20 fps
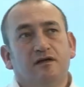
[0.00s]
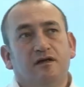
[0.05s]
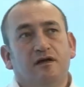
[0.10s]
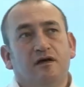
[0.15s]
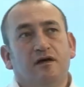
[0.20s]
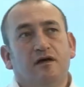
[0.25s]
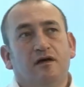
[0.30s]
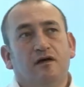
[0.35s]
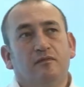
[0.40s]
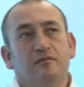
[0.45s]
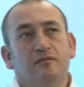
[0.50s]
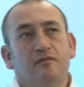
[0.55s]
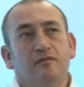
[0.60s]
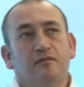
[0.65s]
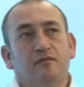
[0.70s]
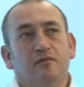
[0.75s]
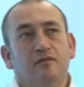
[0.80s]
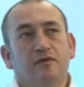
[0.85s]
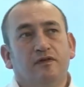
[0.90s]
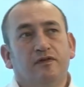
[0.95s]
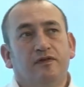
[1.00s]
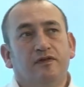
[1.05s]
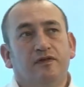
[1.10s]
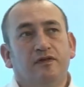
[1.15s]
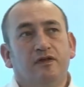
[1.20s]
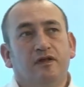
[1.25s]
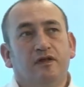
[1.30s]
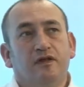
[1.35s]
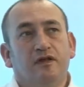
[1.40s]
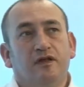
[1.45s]

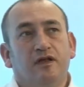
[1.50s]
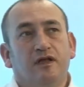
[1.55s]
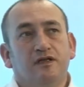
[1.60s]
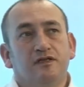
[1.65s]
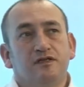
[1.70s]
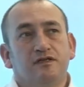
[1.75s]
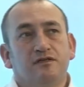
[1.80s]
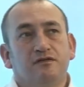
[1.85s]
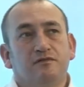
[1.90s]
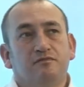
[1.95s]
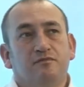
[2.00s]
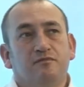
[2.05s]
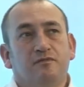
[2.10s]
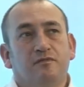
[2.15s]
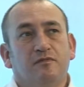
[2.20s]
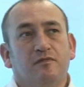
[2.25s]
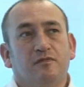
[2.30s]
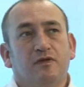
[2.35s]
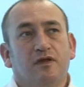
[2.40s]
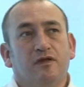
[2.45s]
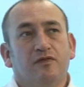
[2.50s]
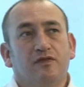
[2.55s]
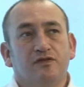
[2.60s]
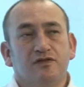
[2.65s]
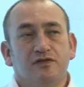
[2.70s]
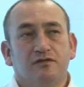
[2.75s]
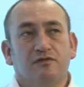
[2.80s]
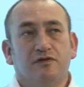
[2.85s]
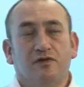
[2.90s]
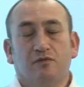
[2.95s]
There's
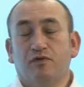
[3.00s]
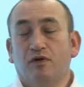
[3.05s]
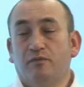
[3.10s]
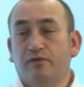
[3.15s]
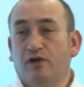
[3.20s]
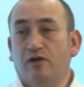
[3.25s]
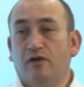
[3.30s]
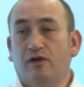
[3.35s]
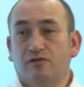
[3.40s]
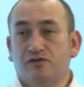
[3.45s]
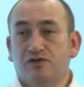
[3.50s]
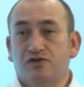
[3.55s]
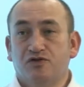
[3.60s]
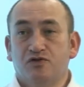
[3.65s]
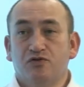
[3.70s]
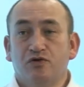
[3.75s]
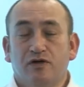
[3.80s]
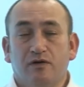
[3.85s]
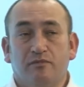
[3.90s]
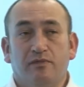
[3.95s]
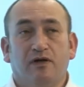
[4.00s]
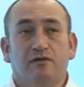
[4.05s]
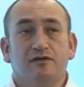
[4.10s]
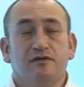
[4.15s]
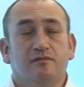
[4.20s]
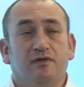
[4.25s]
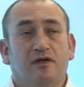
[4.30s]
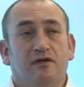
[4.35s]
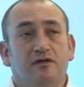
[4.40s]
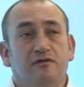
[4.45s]
probably a lot to talk
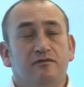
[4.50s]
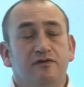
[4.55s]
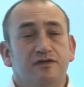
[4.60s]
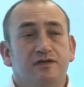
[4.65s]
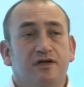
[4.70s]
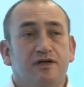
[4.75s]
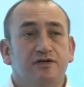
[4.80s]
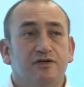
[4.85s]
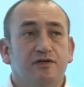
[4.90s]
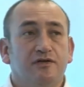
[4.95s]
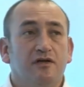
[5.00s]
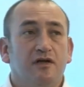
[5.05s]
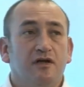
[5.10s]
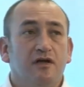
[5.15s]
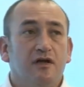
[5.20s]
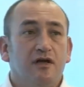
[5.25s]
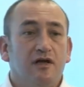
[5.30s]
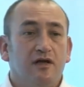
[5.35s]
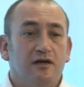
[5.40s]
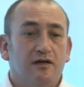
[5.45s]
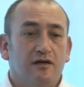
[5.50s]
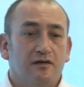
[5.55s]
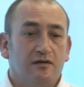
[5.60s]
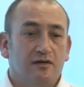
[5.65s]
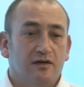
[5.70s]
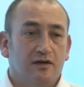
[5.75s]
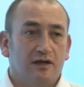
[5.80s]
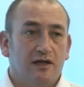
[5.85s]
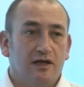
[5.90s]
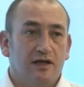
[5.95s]
about the recession.
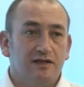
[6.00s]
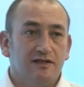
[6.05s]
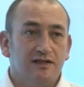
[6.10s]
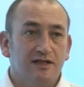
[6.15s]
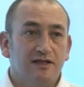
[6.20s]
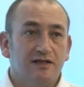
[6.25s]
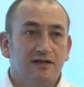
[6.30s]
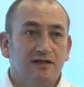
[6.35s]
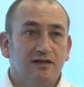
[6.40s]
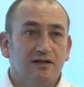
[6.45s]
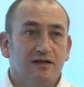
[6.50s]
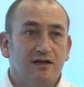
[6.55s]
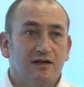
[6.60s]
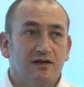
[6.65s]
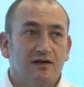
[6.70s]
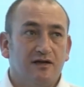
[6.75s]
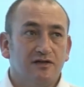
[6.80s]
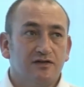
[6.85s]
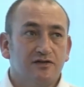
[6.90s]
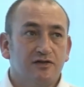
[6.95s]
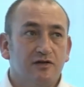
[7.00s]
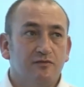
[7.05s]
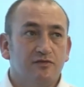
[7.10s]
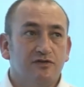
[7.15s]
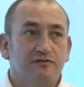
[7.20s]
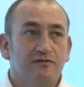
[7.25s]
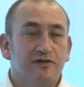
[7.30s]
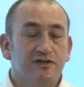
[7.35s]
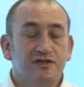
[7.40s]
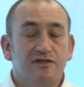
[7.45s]
It didn't, in
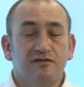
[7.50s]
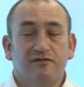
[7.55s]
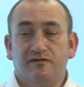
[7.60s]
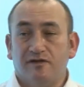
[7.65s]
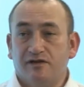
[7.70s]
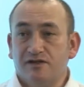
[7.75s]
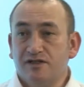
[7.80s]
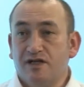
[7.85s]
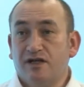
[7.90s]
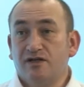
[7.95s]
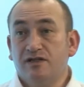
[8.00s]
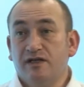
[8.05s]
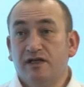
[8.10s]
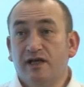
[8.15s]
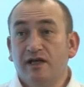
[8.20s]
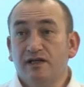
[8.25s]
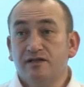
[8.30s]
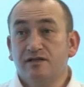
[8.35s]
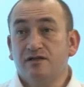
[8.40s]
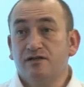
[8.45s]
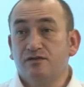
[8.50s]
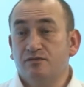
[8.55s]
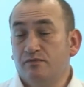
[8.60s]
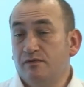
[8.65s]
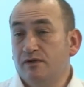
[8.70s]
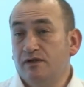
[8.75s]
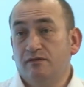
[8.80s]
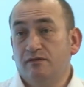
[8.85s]
terms of visitor figures, actually hit us.